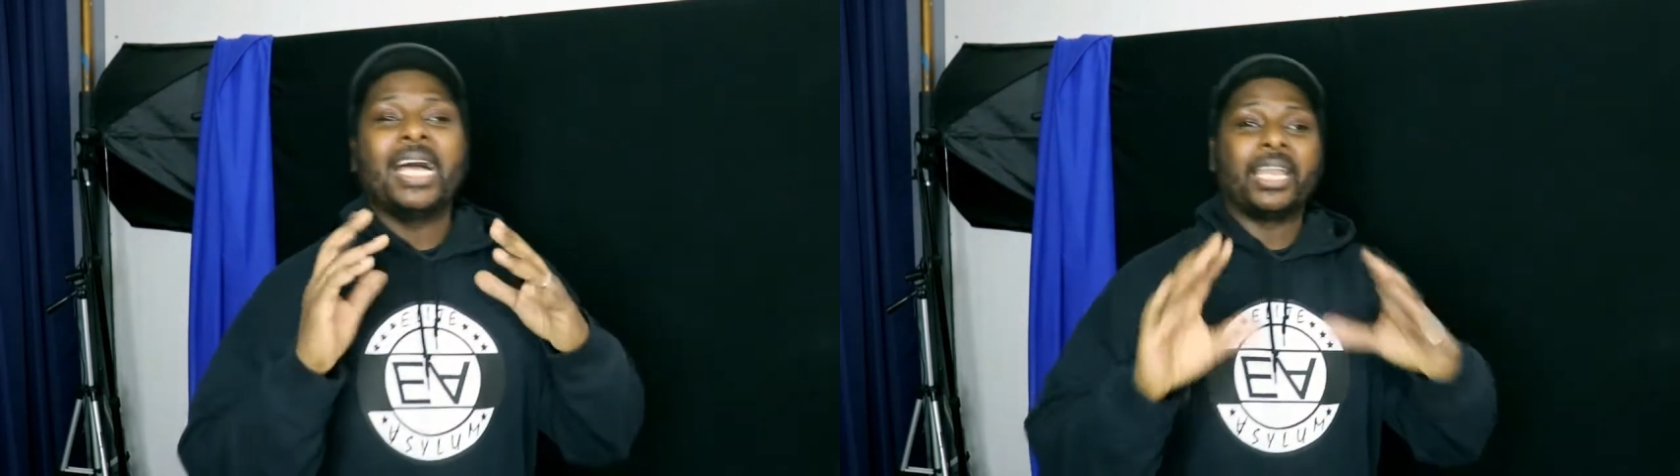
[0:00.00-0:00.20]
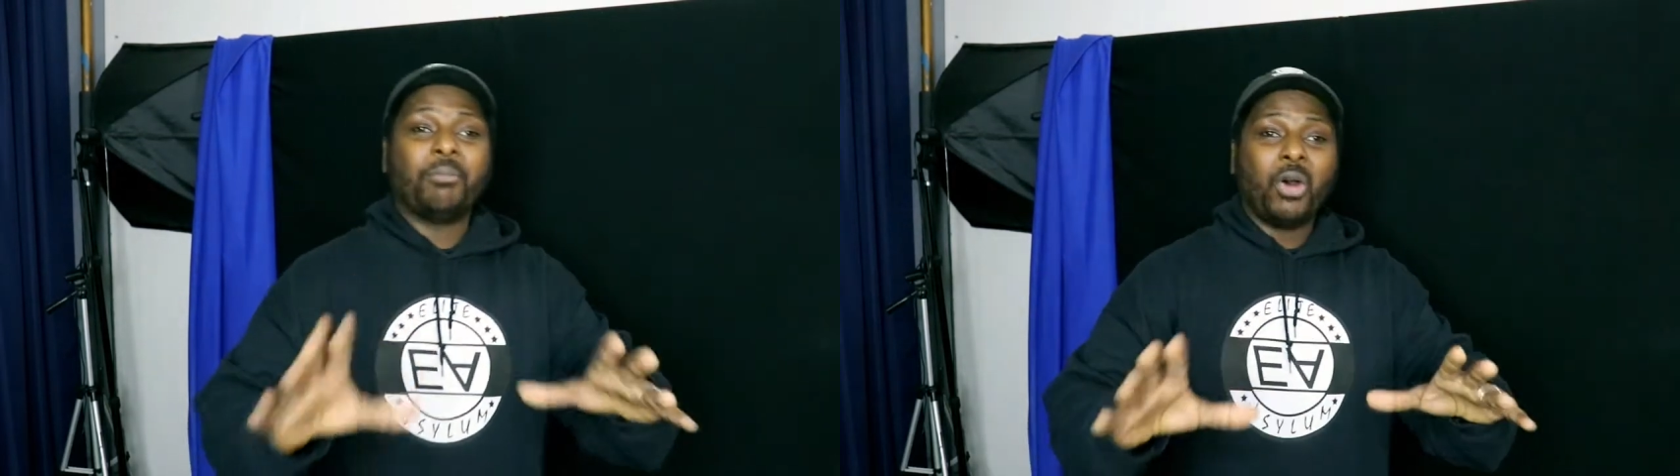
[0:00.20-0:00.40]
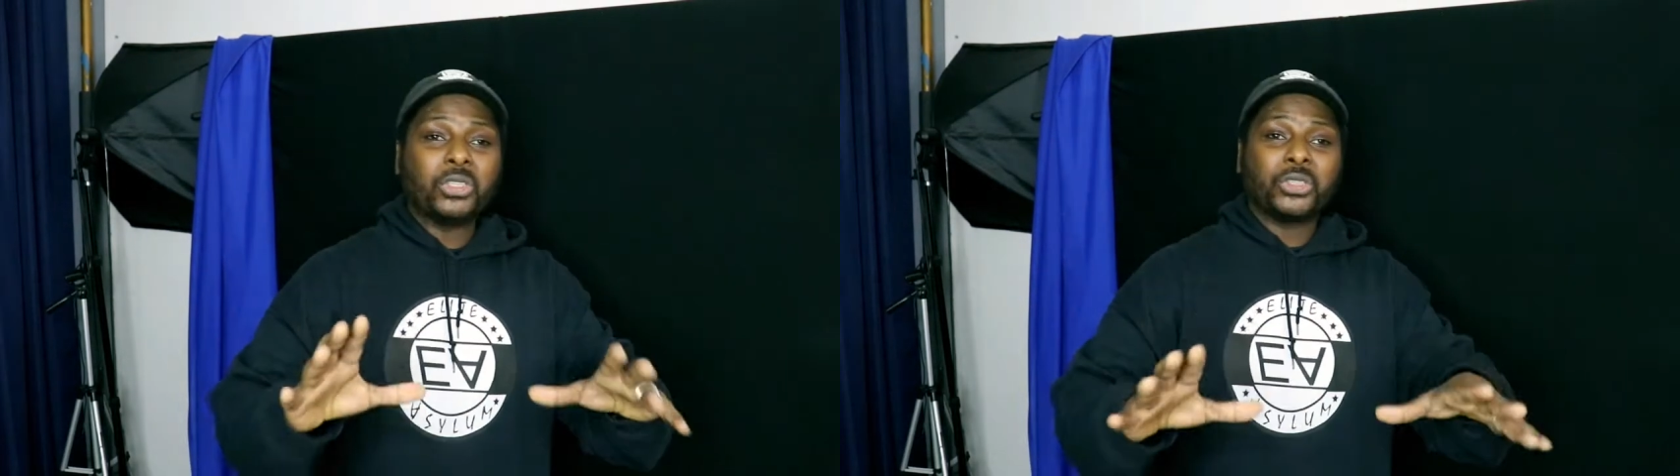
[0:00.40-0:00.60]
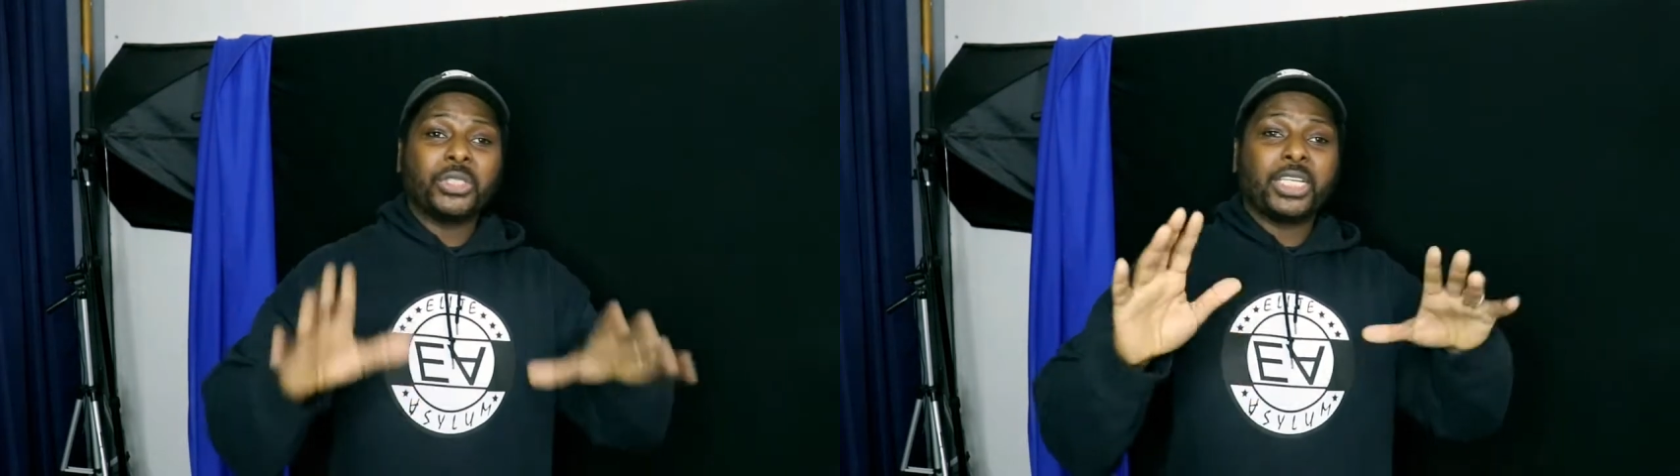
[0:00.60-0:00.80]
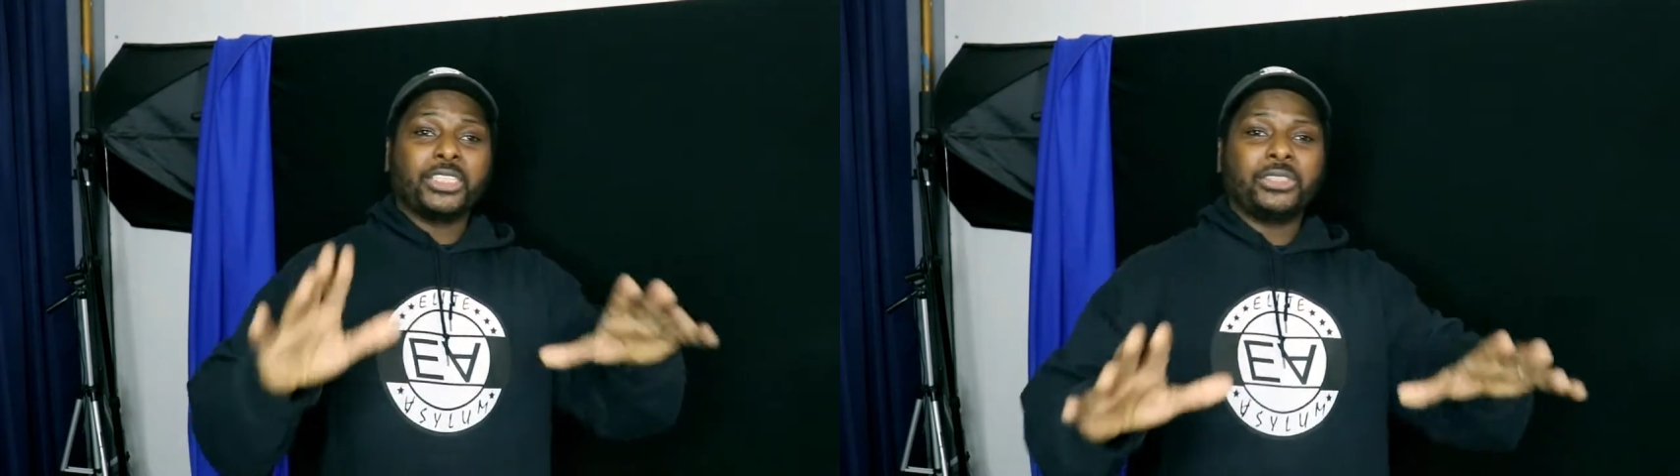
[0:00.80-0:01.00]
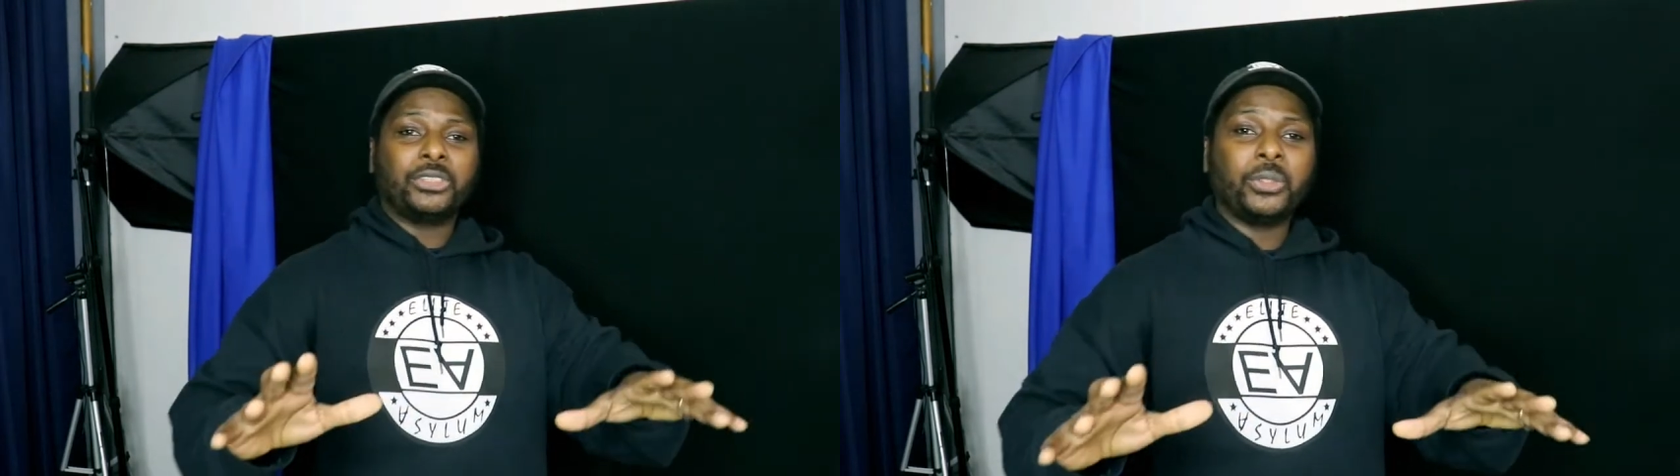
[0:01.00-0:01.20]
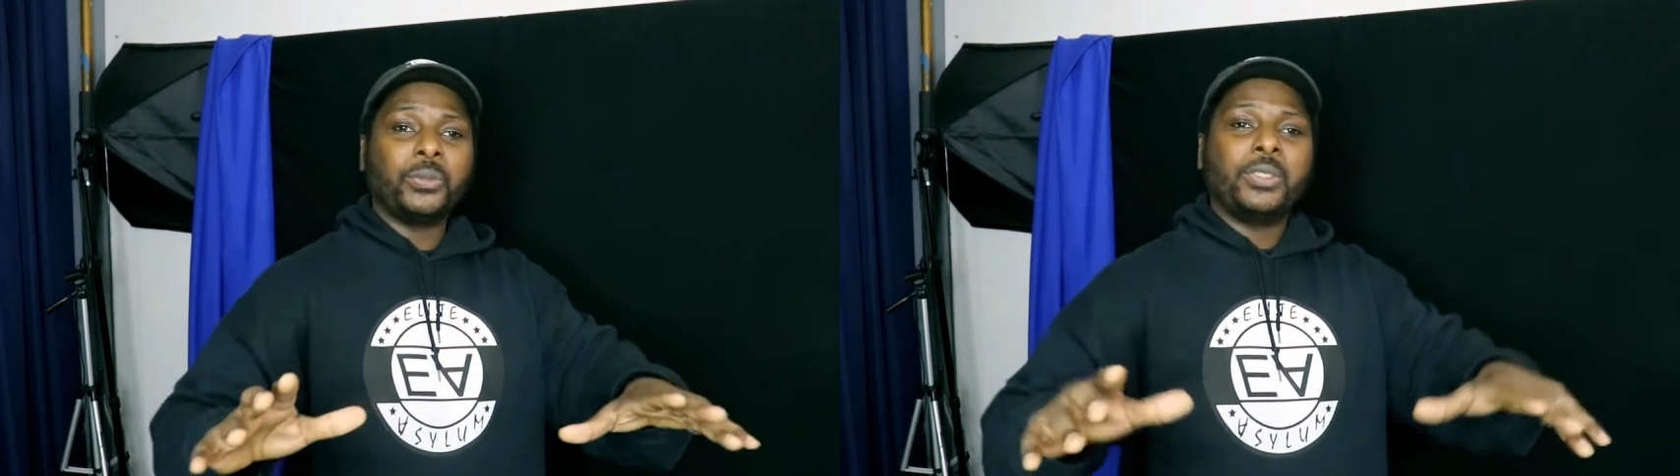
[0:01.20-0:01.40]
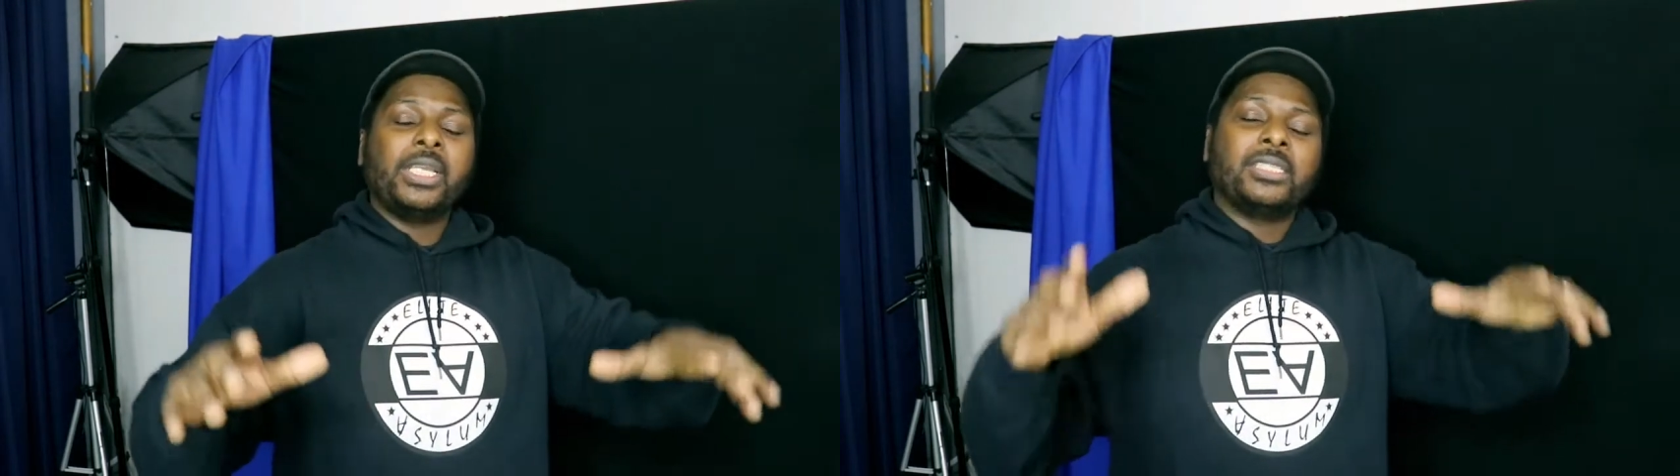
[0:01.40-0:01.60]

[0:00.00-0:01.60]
and I'm also gonna do